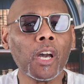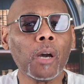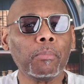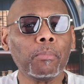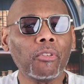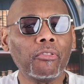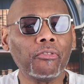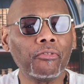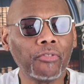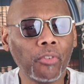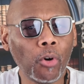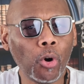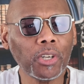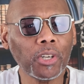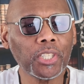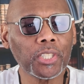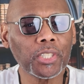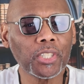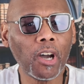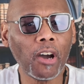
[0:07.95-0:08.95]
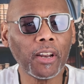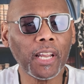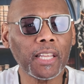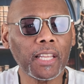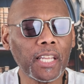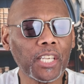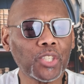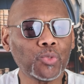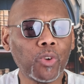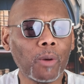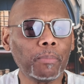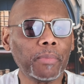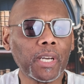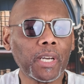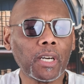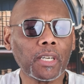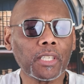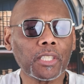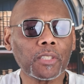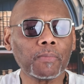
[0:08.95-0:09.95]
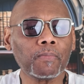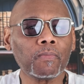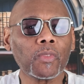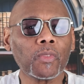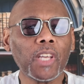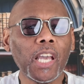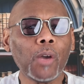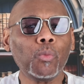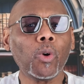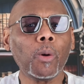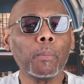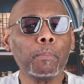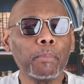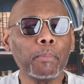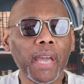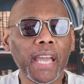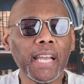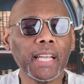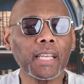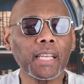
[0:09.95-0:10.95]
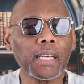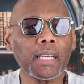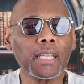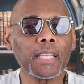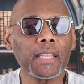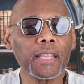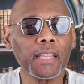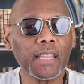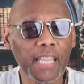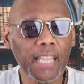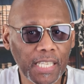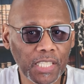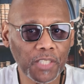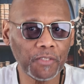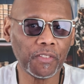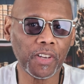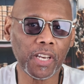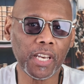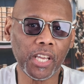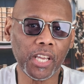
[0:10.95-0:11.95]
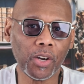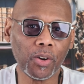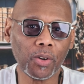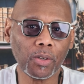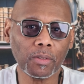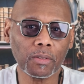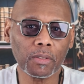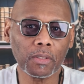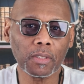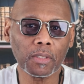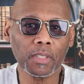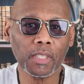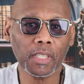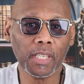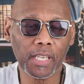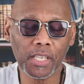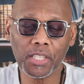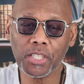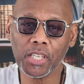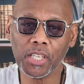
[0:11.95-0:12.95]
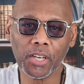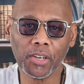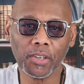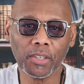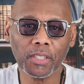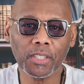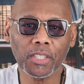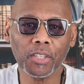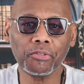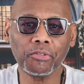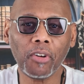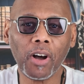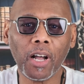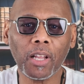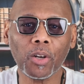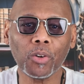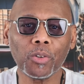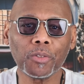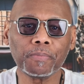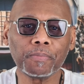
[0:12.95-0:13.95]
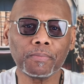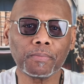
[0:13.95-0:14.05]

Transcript: before starting this one because it will make this video easier to follow.